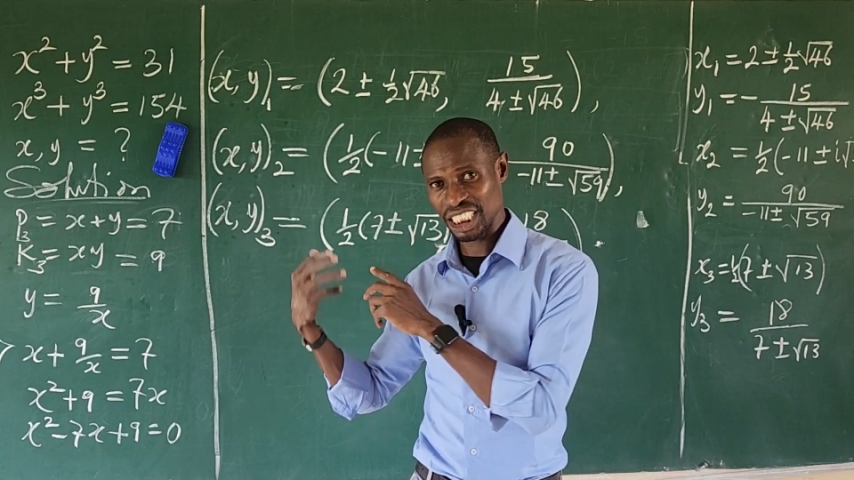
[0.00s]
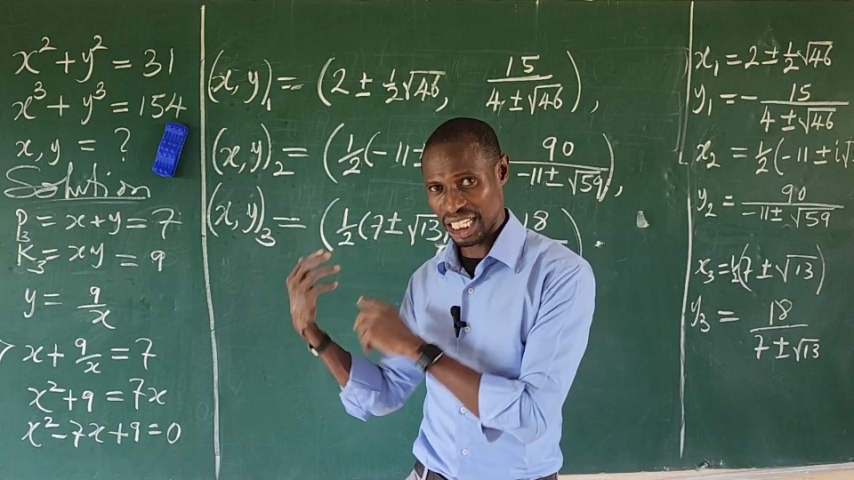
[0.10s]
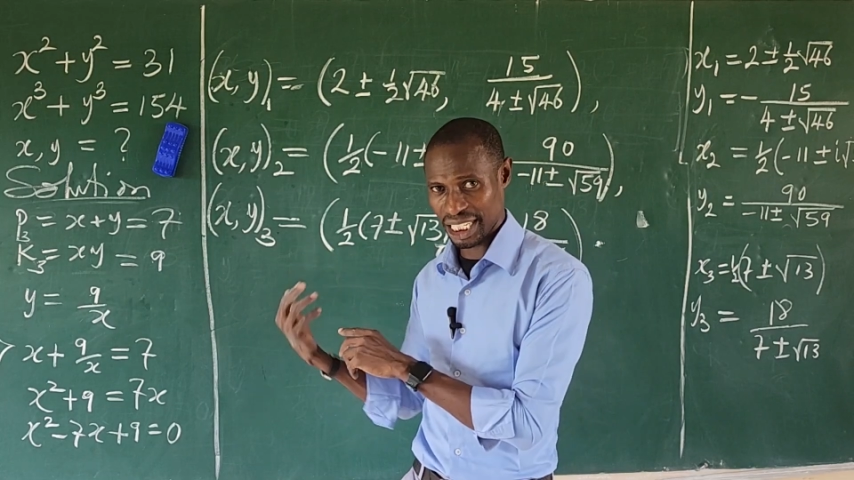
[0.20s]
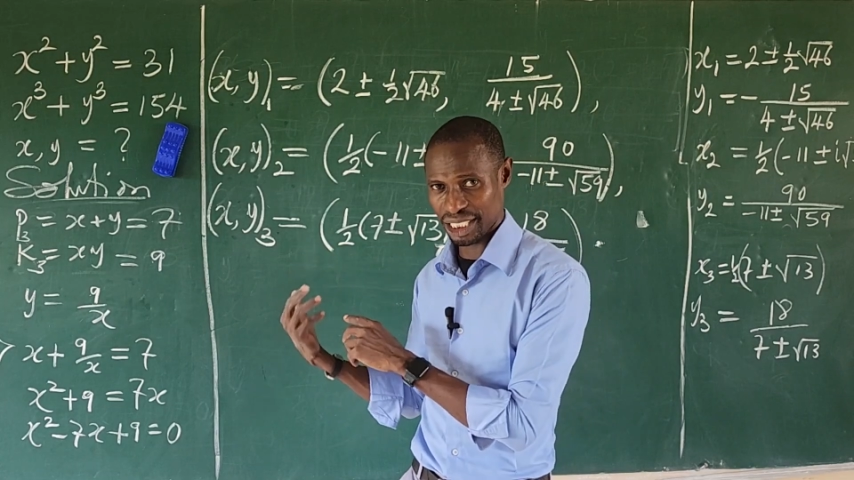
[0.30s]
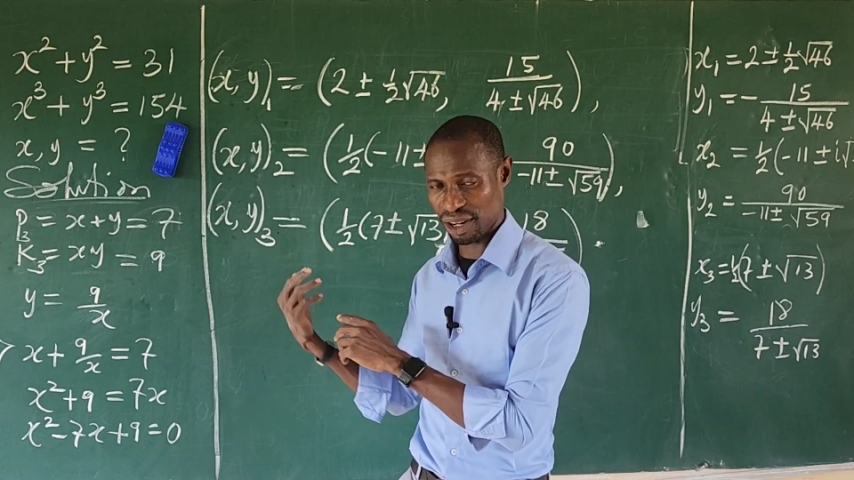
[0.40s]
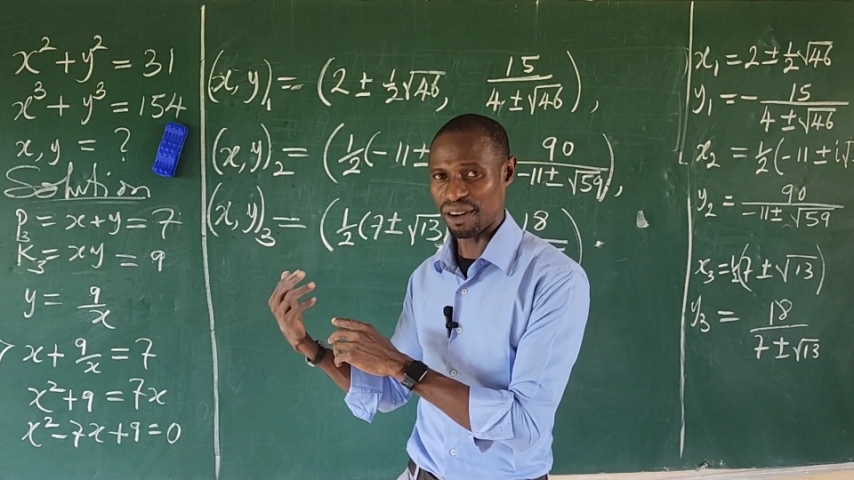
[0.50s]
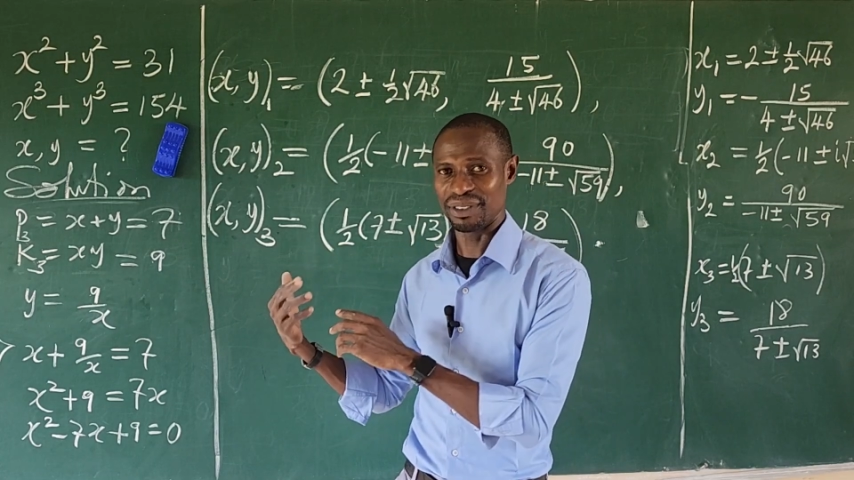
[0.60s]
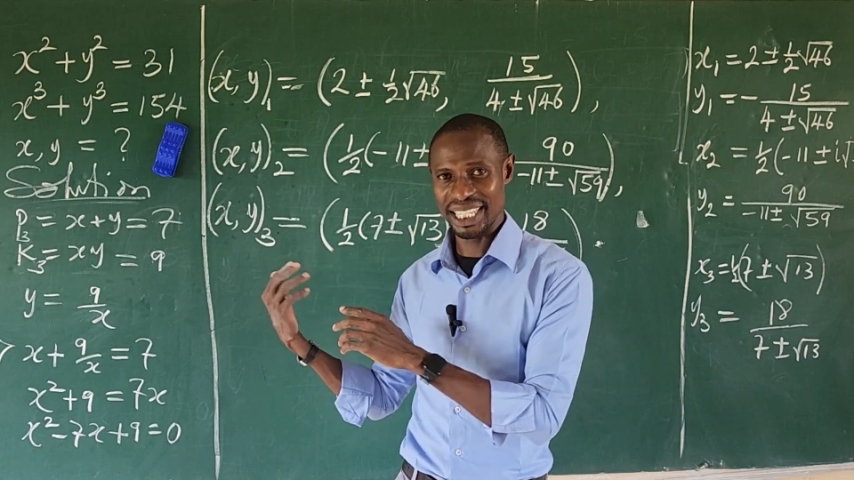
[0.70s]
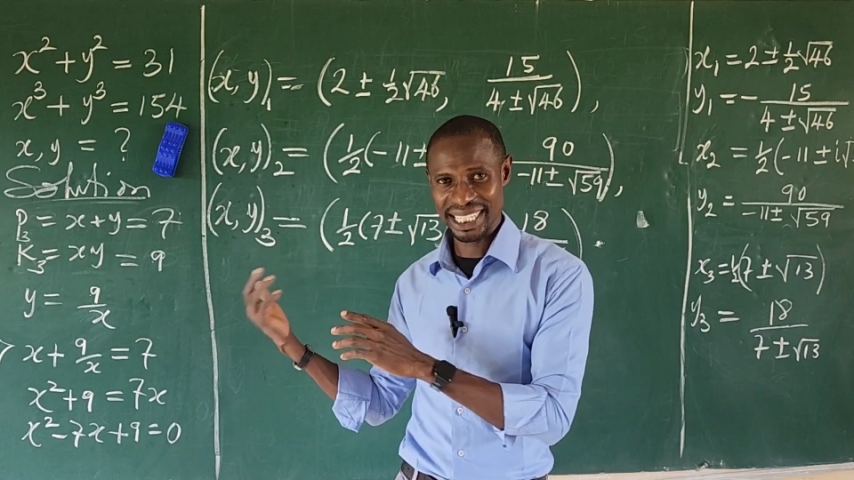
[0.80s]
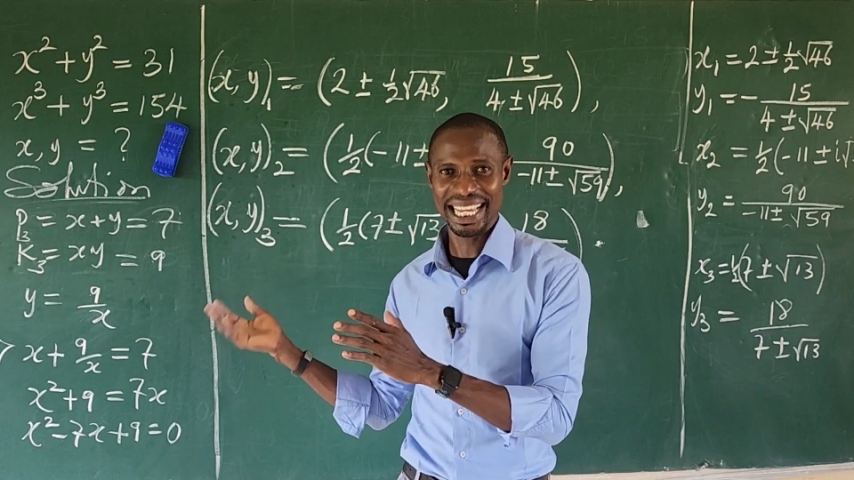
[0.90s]
challenge
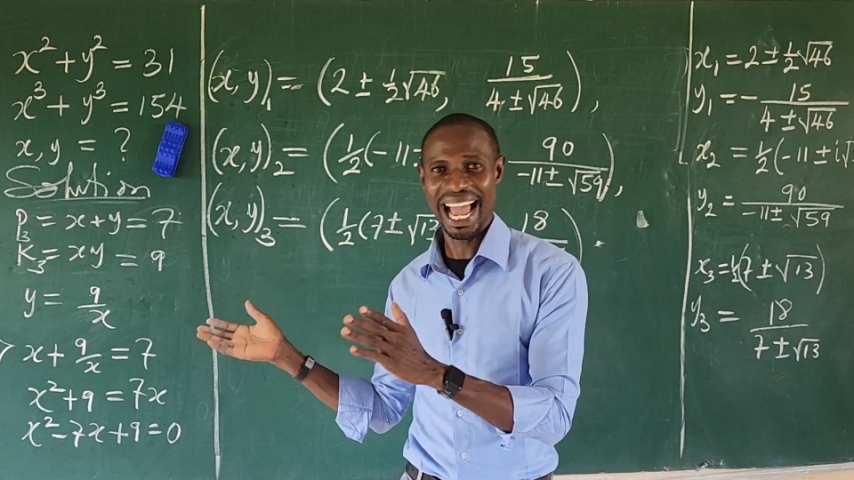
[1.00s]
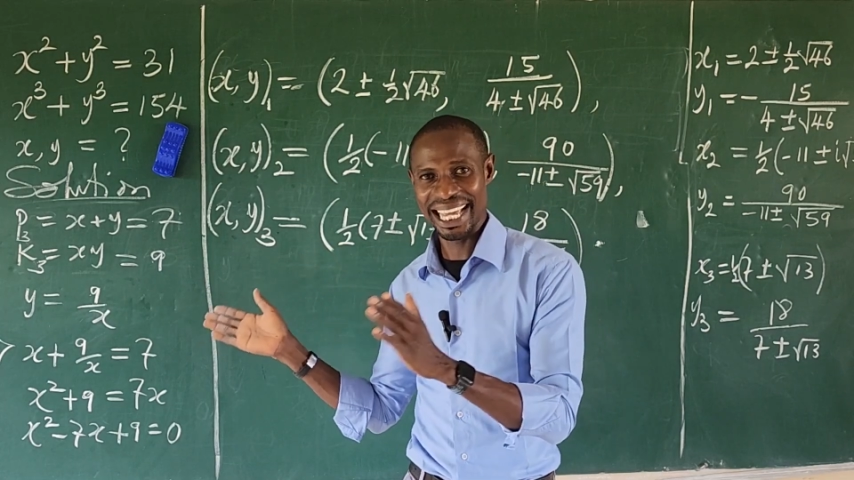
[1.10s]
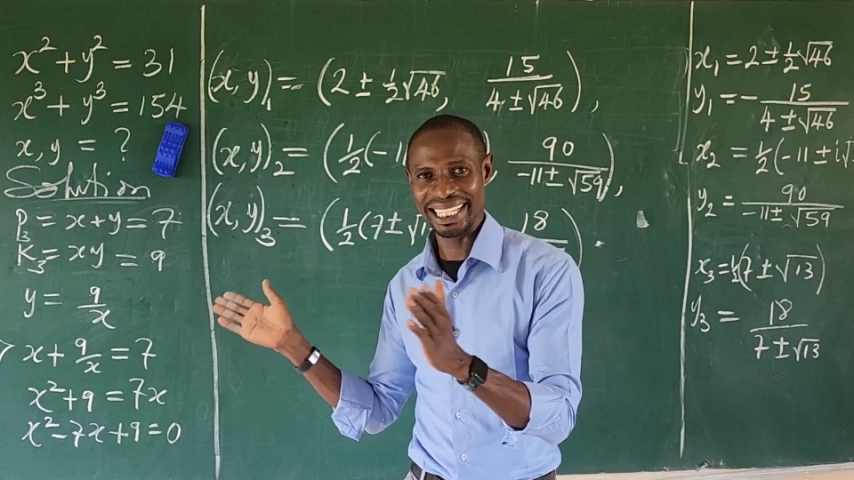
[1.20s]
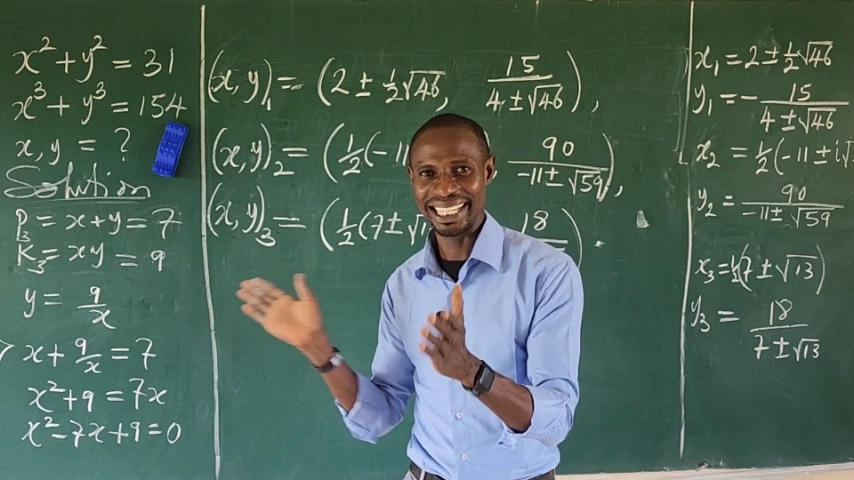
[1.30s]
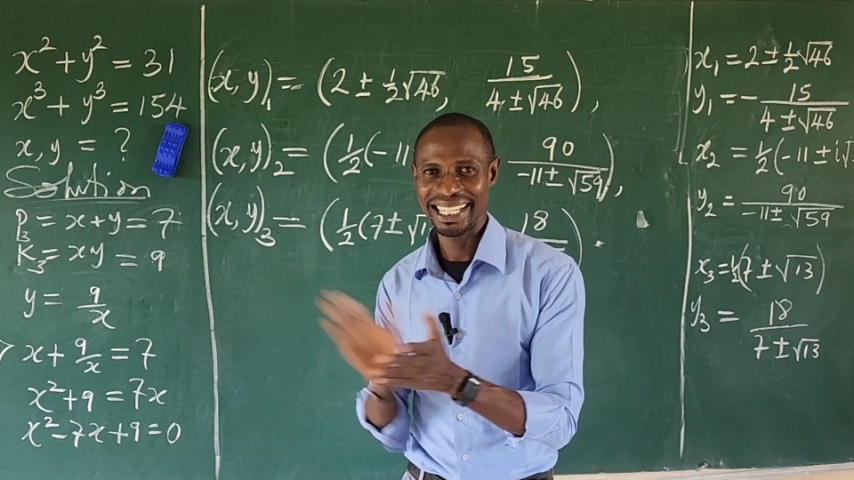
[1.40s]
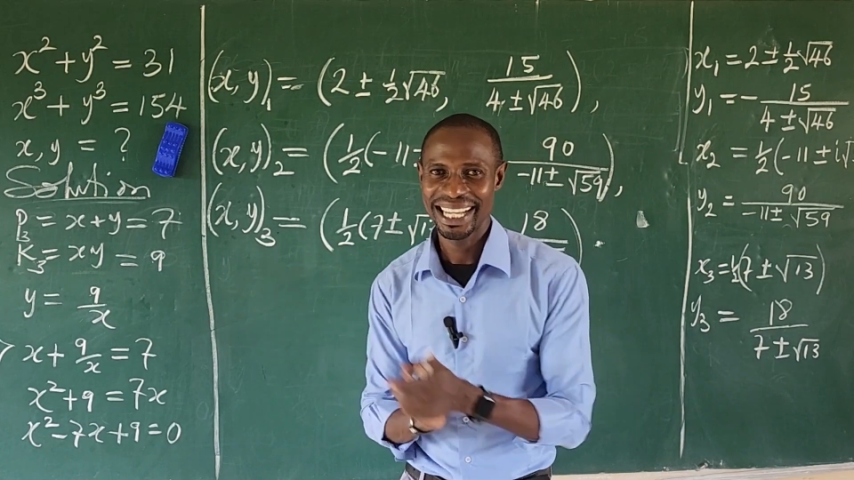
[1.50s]
of this kind.